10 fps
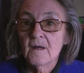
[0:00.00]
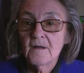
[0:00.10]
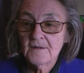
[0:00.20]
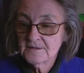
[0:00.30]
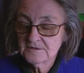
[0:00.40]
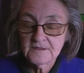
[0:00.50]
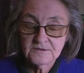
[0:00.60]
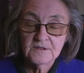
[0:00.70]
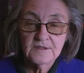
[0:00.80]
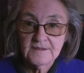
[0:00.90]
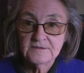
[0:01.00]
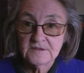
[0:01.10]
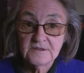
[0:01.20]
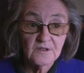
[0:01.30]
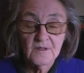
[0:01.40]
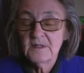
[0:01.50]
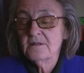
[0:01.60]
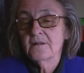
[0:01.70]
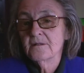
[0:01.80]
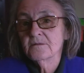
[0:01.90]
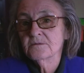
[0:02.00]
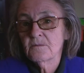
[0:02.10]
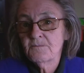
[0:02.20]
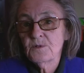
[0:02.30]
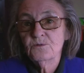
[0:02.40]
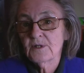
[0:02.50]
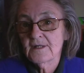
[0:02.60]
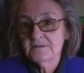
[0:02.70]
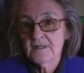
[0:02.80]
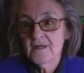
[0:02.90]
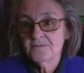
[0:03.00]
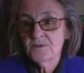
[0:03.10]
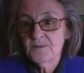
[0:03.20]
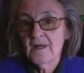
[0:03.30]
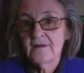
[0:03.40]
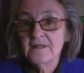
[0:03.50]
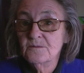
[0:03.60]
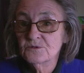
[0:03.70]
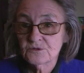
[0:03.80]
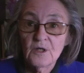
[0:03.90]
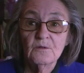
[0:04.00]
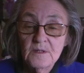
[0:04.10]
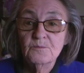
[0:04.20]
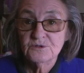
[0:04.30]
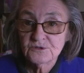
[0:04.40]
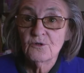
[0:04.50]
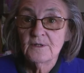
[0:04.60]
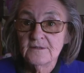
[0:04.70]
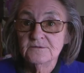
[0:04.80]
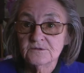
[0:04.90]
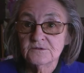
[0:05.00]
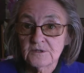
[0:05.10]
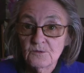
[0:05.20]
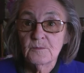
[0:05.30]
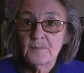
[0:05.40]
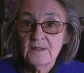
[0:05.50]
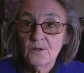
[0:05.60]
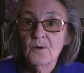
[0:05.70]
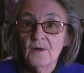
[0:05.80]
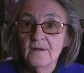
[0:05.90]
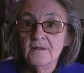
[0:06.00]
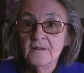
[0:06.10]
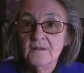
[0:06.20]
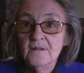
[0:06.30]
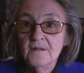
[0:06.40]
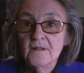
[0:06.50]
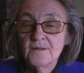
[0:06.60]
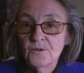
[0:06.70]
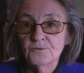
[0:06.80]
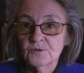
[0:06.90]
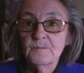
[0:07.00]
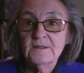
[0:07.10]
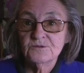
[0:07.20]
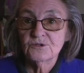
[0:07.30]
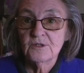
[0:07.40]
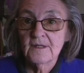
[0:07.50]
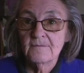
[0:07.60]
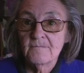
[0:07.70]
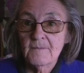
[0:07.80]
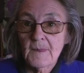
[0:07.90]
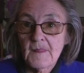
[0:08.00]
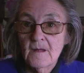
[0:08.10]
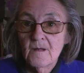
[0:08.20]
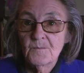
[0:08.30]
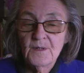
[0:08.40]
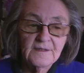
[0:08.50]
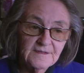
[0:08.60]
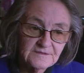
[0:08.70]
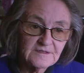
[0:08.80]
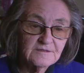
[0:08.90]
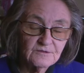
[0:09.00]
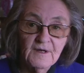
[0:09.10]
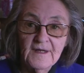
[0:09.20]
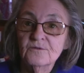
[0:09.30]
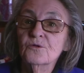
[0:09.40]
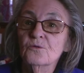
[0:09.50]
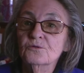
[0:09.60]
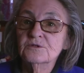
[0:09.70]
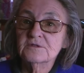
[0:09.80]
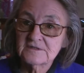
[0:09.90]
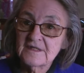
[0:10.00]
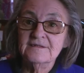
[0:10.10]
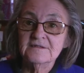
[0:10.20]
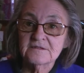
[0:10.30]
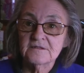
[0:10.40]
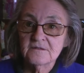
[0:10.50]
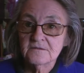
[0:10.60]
and they said that they see it. I mean, there's a few days after that he was silenced, told to be quiet and not to mention it. But it's his granddaughter since